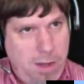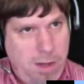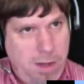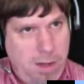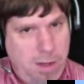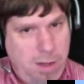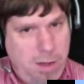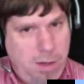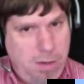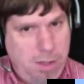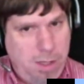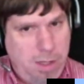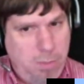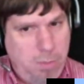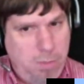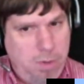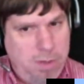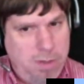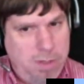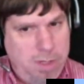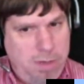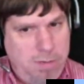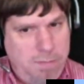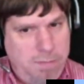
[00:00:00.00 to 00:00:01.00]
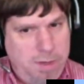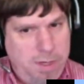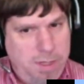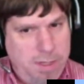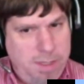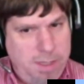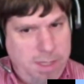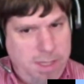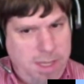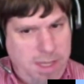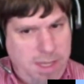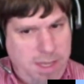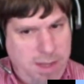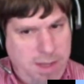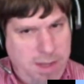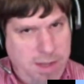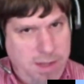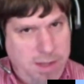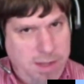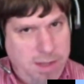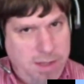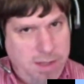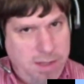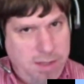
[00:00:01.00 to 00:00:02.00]
Okay, well, definitely
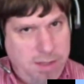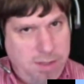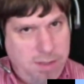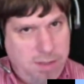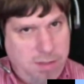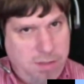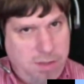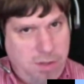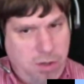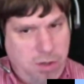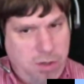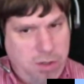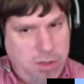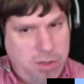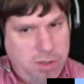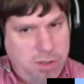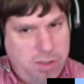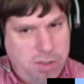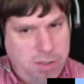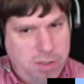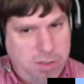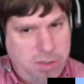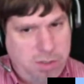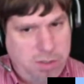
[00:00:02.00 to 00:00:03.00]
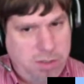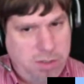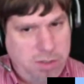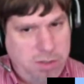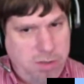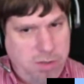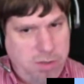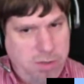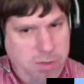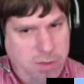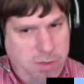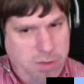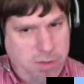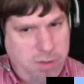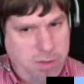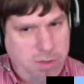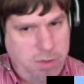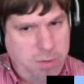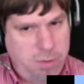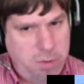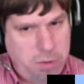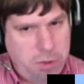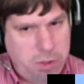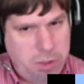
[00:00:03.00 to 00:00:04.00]
stars to
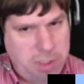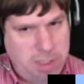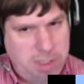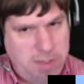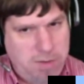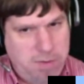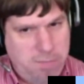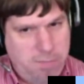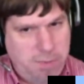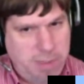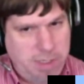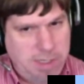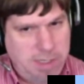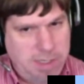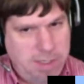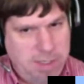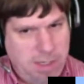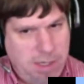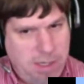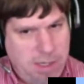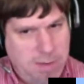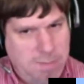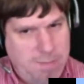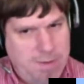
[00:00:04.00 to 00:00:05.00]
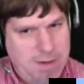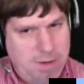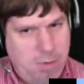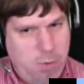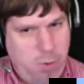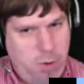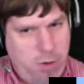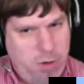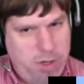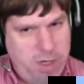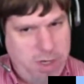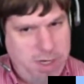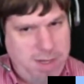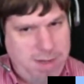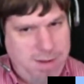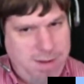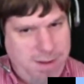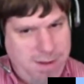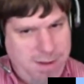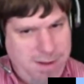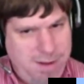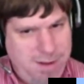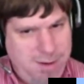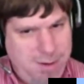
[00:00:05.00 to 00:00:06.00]
Lucian, because I mean Courtney
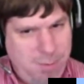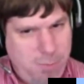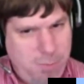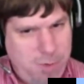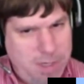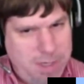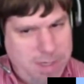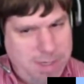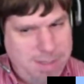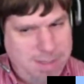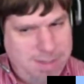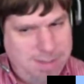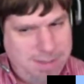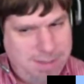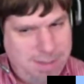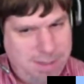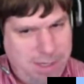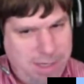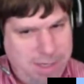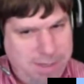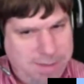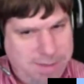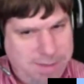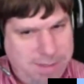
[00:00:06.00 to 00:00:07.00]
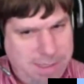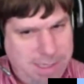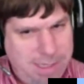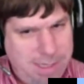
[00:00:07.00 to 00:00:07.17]
was just